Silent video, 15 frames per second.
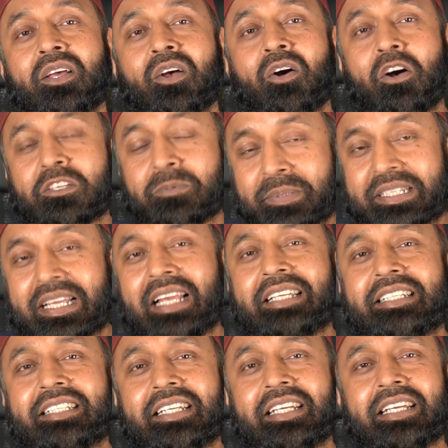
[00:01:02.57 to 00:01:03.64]

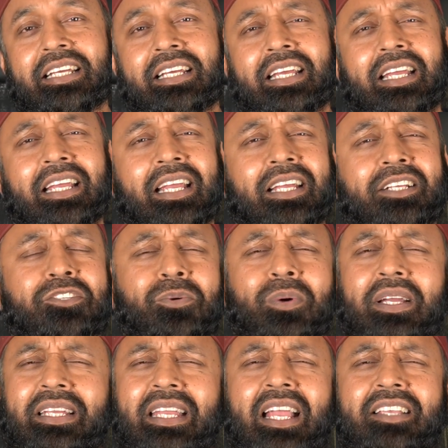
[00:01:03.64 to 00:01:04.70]
Hospitality to a
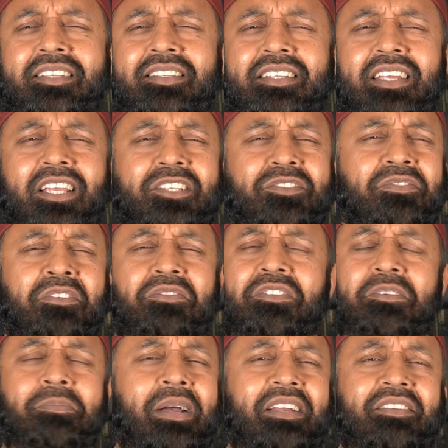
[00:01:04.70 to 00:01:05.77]
guest is
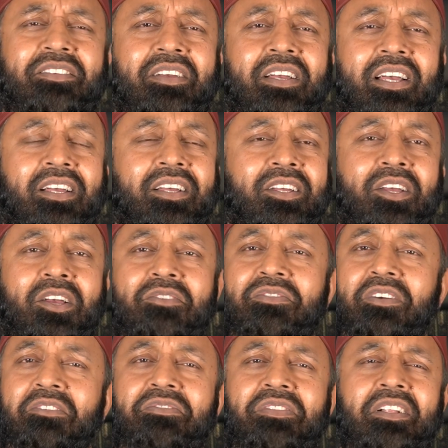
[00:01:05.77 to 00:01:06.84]
fulfilled
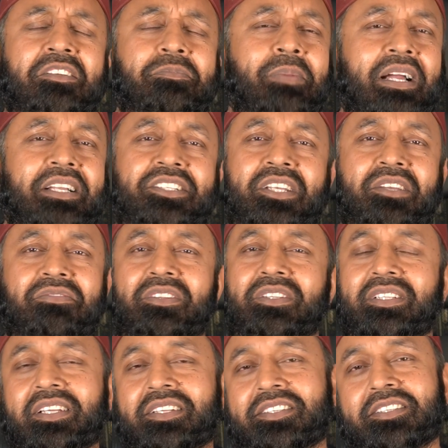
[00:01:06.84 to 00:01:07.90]
by
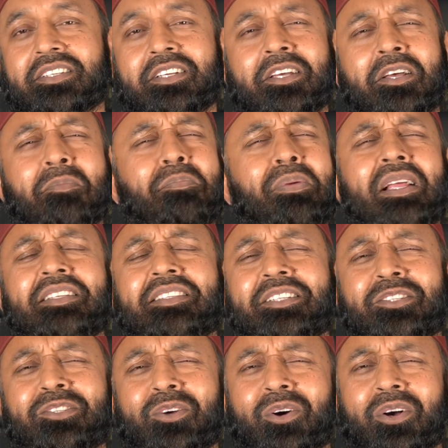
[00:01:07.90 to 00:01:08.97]
cheerfulness, pleasant
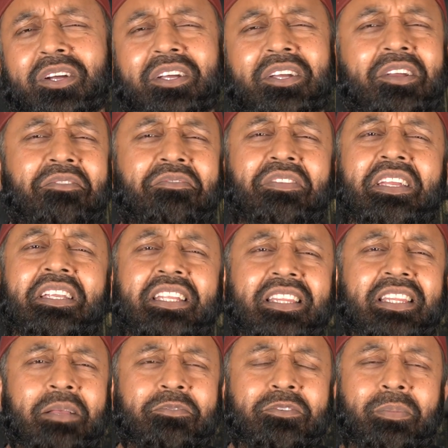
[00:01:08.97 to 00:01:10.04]
talk, feeding
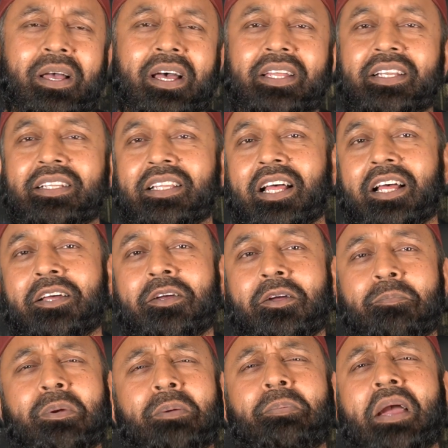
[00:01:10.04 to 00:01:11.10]
them, subhanAllah,
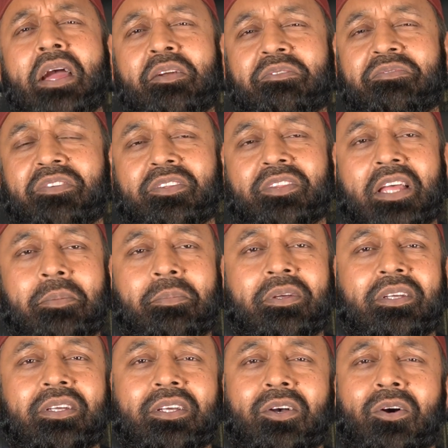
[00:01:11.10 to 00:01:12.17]
preparing for them,
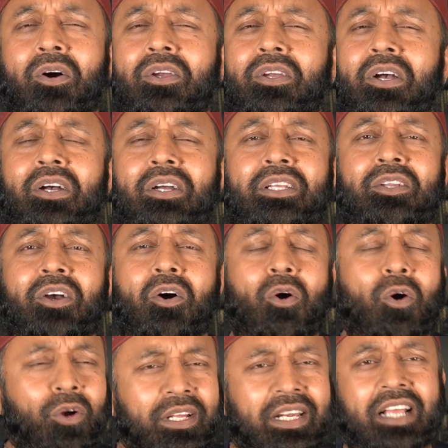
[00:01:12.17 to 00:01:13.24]

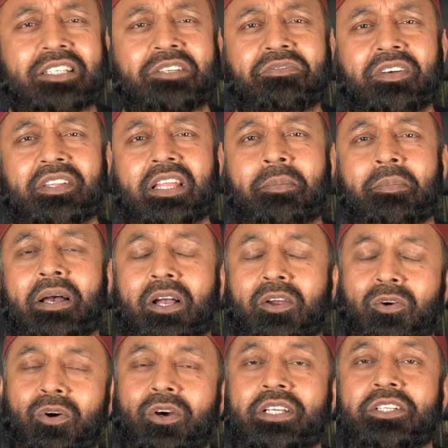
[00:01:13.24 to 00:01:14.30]
organizing for them
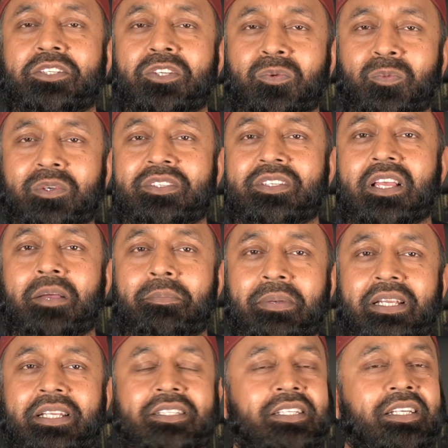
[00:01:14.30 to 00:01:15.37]
according to one's
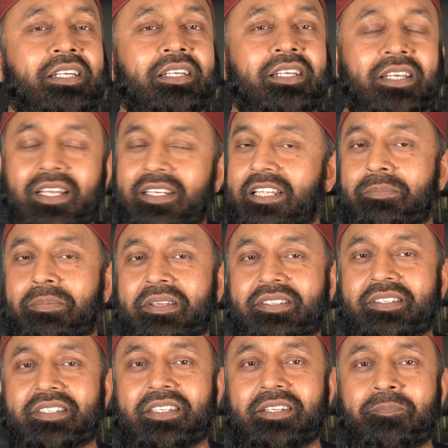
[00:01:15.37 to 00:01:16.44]
ability and
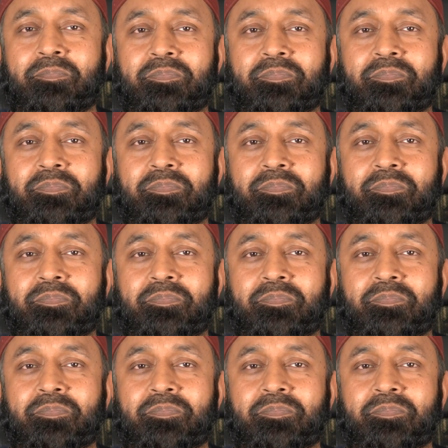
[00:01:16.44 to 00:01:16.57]
capacity.